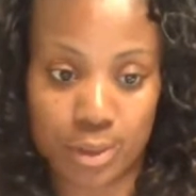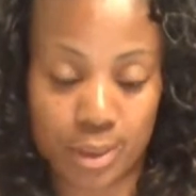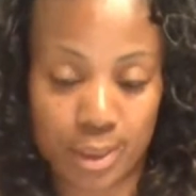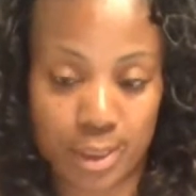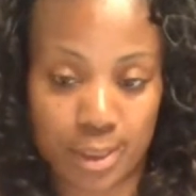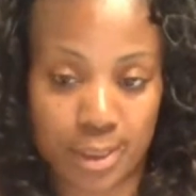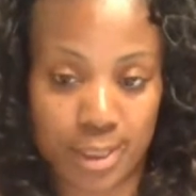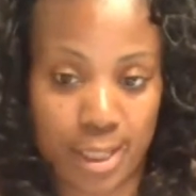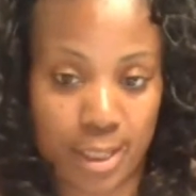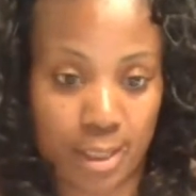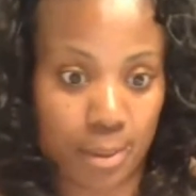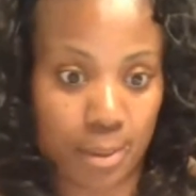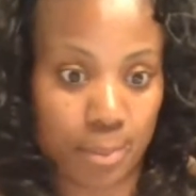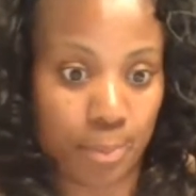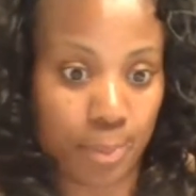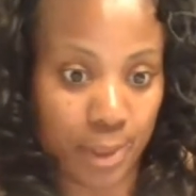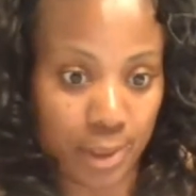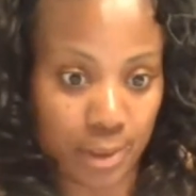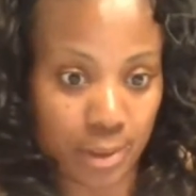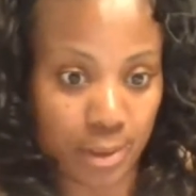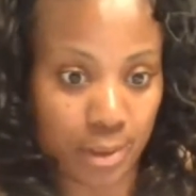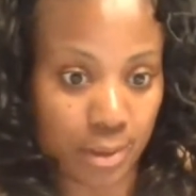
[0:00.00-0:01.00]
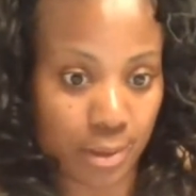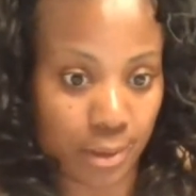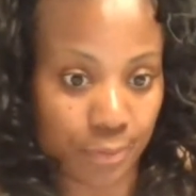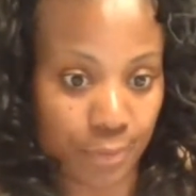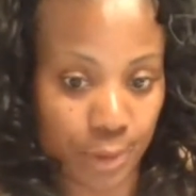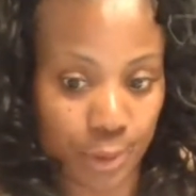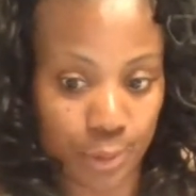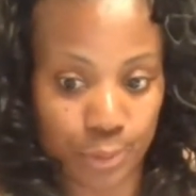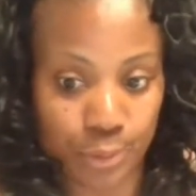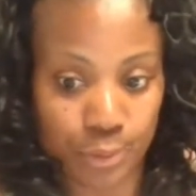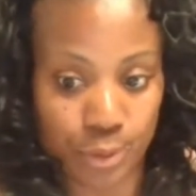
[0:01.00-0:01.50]
to see that abundance of
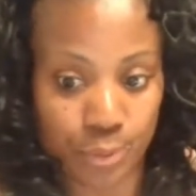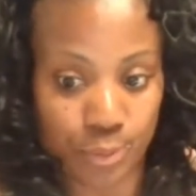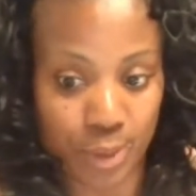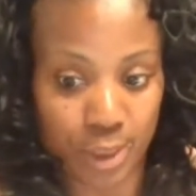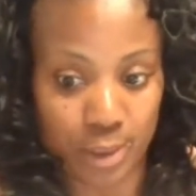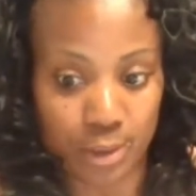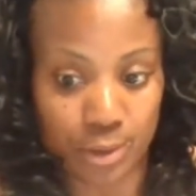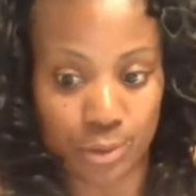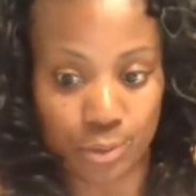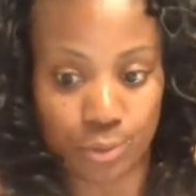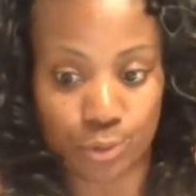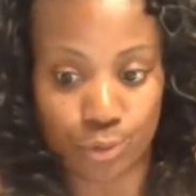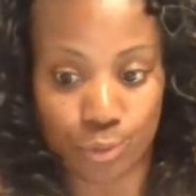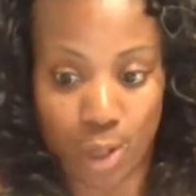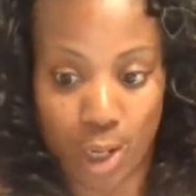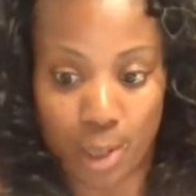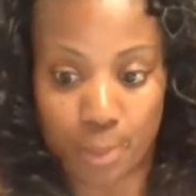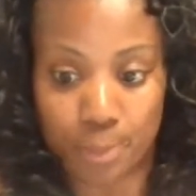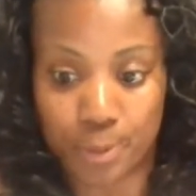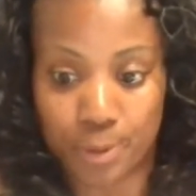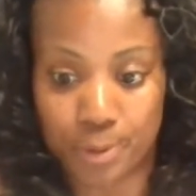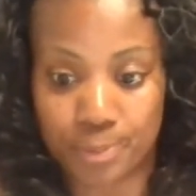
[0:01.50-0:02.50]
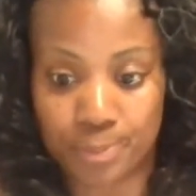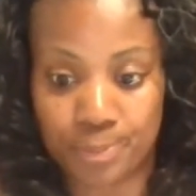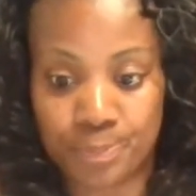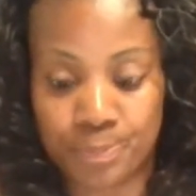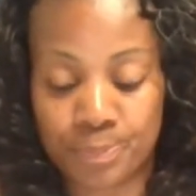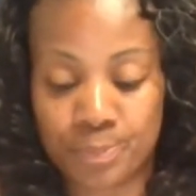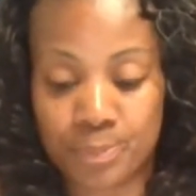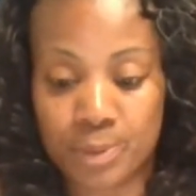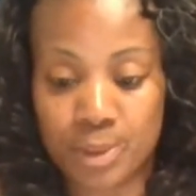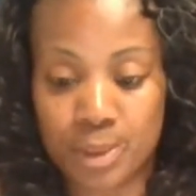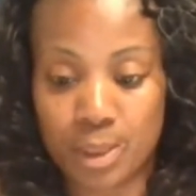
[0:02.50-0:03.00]
loads when they do drop
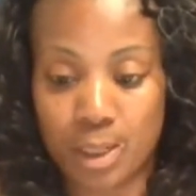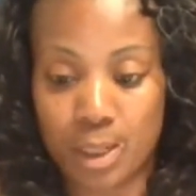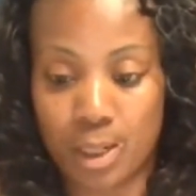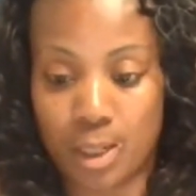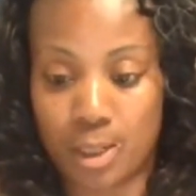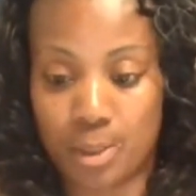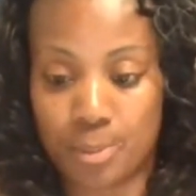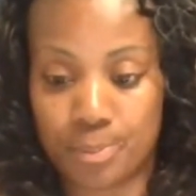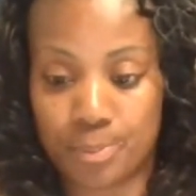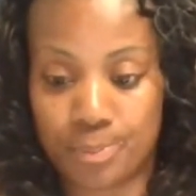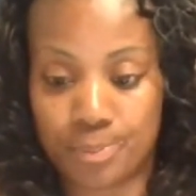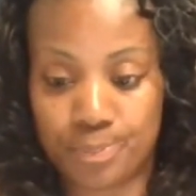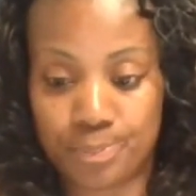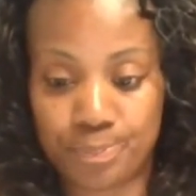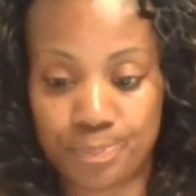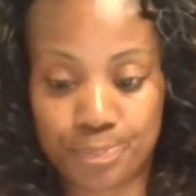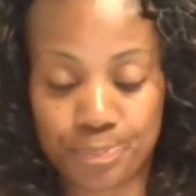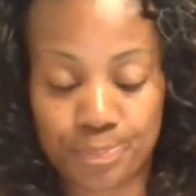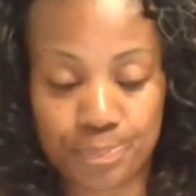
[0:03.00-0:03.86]
them.